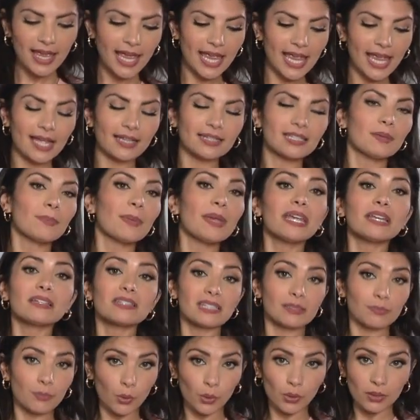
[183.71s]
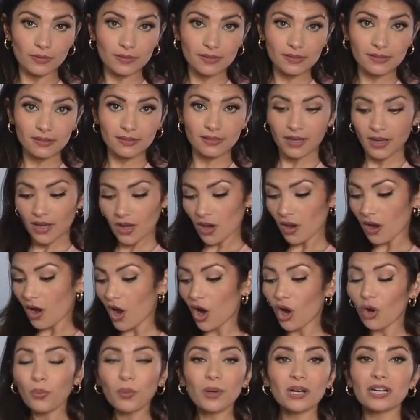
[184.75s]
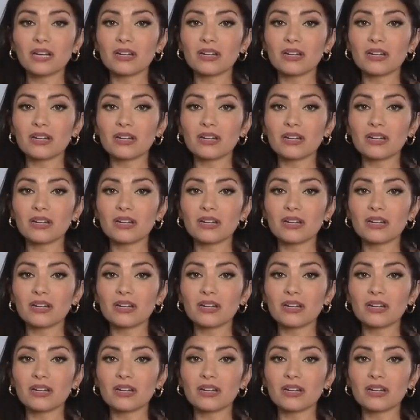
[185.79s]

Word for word: And to make it s'mores, all we're